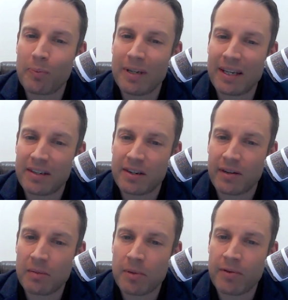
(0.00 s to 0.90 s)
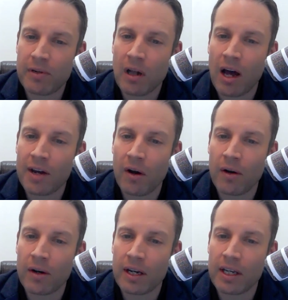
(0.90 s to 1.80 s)
necessarily be relied
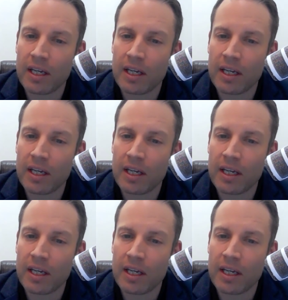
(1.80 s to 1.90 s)
on